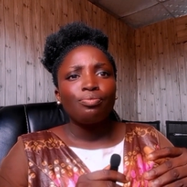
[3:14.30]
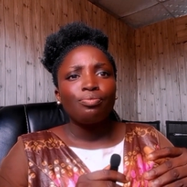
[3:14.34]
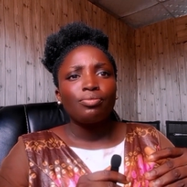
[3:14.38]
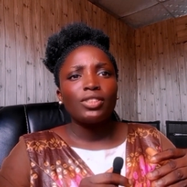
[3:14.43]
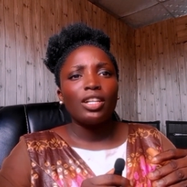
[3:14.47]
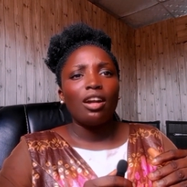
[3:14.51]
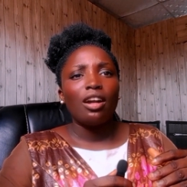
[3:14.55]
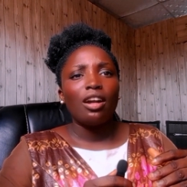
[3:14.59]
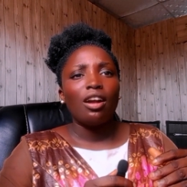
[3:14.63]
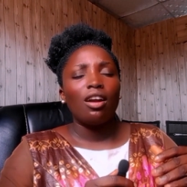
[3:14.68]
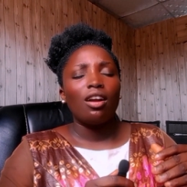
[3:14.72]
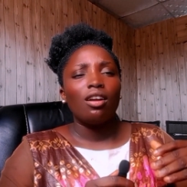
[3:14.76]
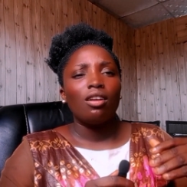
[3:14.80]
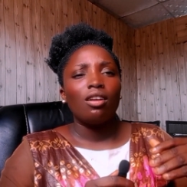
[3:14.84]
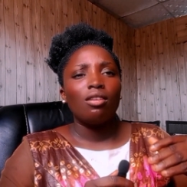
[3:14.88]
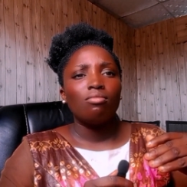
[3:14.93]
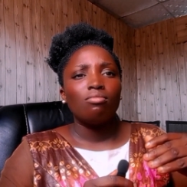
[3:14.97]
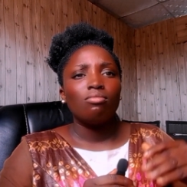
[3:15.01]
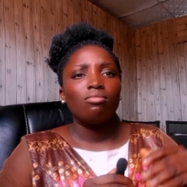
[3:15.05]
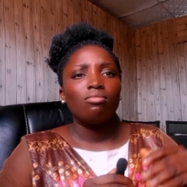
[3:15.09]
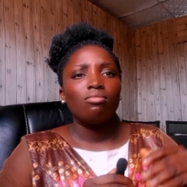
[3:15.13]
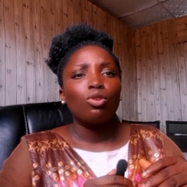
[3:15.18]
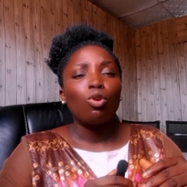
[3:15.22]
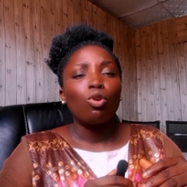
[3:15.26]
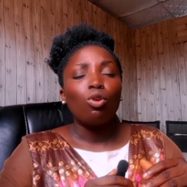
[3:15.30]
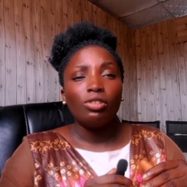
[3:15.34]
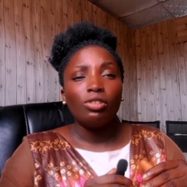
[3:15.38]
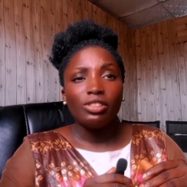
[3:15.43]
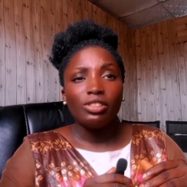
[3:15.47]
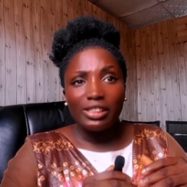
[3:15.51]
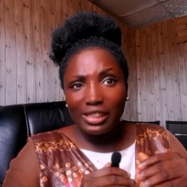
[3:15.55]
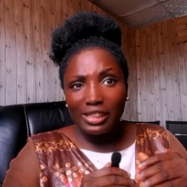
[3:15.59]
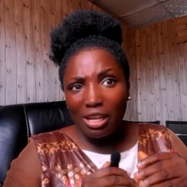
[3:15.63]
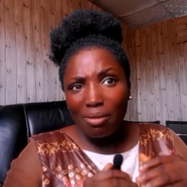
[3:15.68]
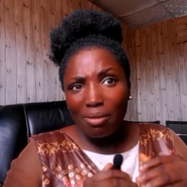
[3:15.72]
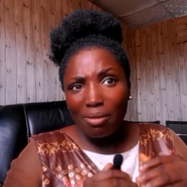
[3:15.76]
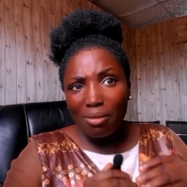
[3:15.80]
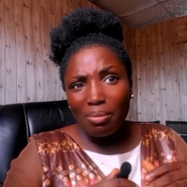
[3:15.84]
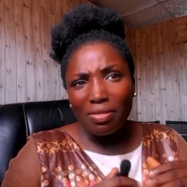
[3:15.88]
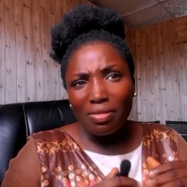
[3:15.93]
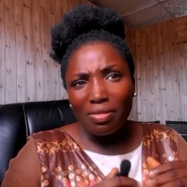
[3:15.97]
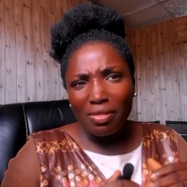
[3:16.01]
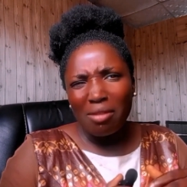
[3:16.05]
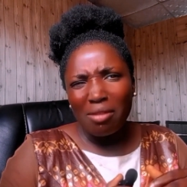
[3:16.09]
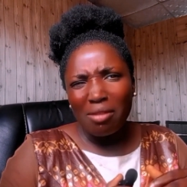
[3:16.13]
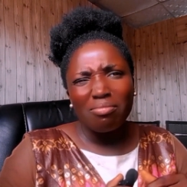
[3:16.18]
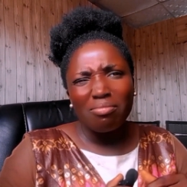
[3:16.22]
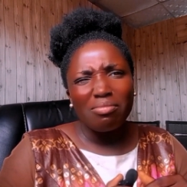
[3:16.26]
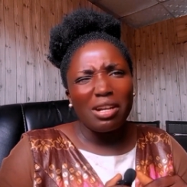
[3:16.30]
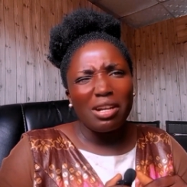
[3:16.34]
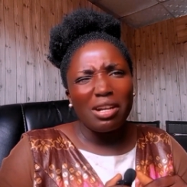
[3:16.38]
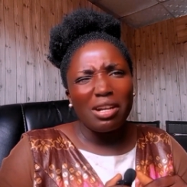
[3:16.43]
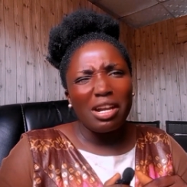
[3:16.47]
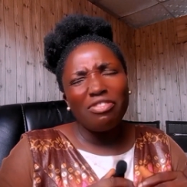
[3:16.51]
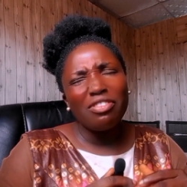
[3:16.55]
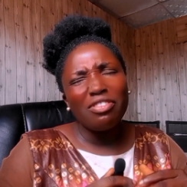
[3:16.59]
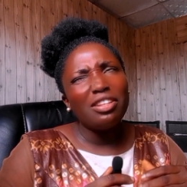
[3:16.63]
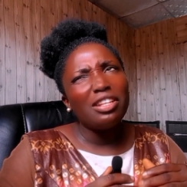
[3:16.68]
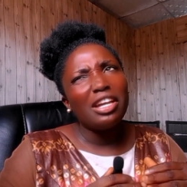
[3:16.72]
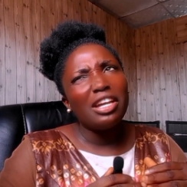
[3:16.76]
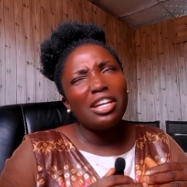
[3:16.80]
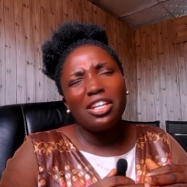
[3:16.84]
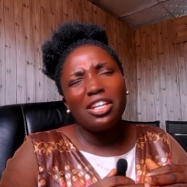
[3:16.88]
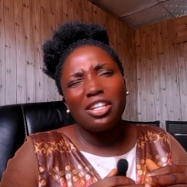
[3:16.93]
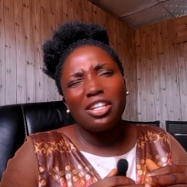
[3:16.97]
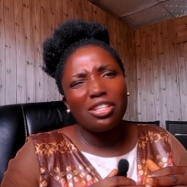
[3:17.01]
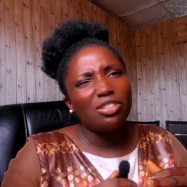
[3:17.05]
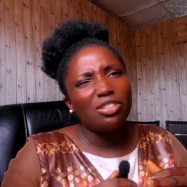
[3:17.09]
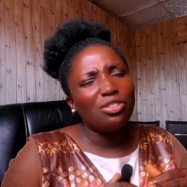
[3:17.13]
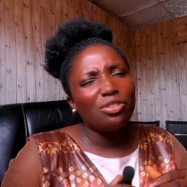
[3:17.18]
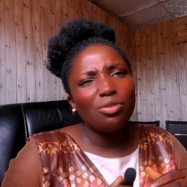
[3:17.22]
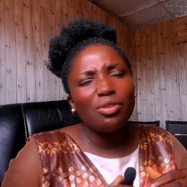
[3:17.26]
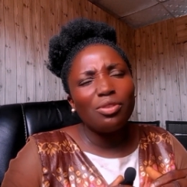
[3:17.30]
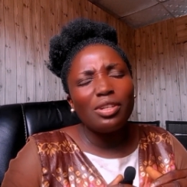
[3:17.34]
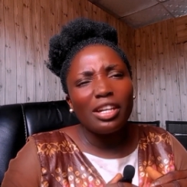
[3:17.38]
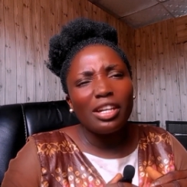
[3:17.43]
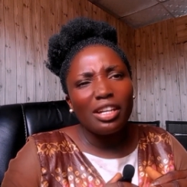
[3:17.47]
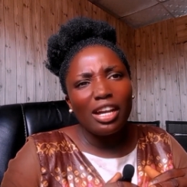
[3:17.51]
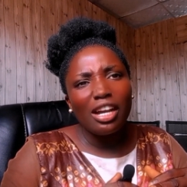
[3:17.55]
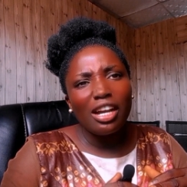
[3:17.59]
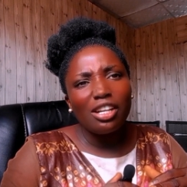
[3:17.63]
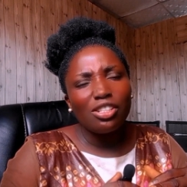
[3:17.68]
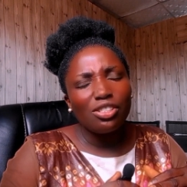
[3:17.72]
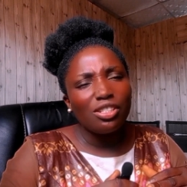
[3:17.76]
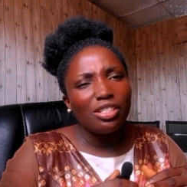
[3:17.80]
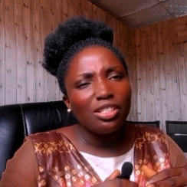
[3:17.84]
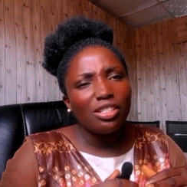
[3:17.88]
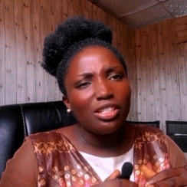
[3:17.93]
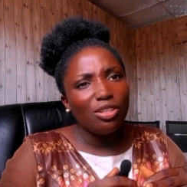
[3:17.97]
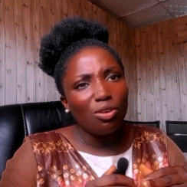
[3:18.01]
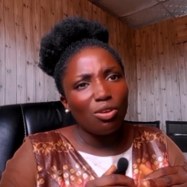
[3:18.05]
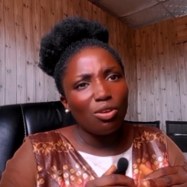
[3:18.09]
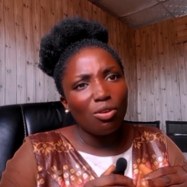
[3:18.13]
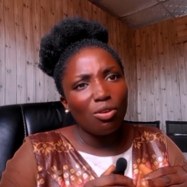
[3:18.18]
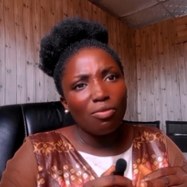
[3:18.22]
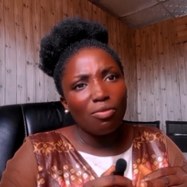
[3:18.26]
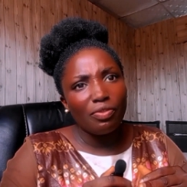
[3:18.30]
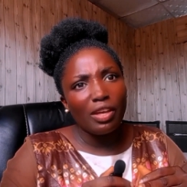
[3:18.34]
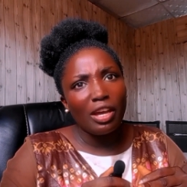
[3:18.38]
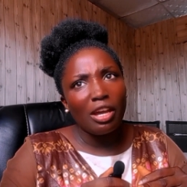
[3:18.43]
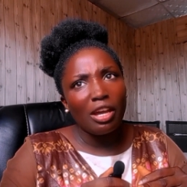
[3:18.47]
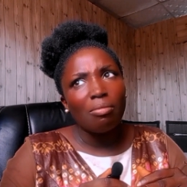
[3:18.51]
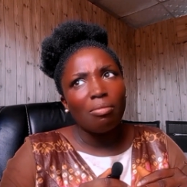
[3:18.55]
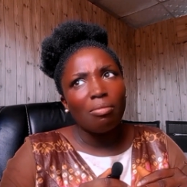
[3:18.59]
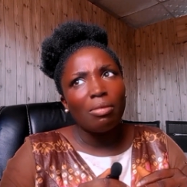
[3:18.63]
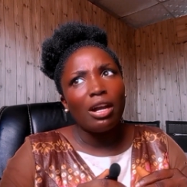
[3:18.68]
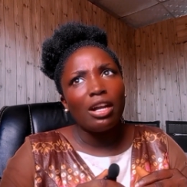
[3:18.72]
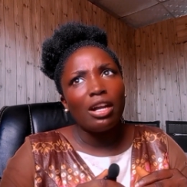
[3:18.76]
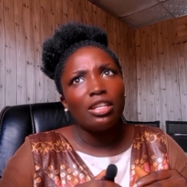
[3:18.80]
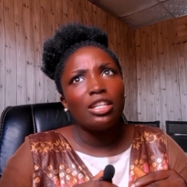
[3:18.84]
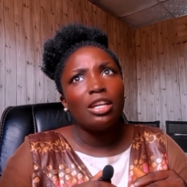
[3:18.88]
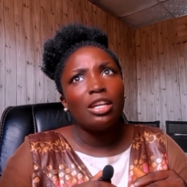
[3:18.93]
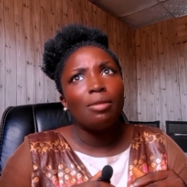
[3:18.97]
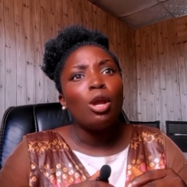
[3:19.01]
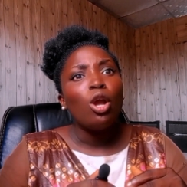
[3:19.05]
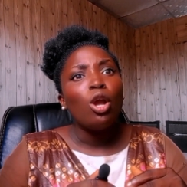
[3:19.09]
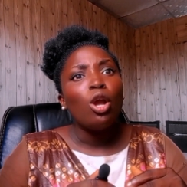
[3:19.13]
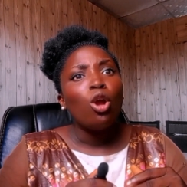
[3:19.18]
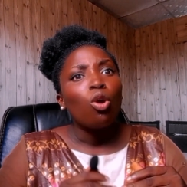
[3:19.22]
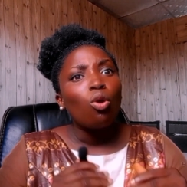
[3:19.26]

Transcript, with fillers: um, condemning them, I feel like you can actually love them and um,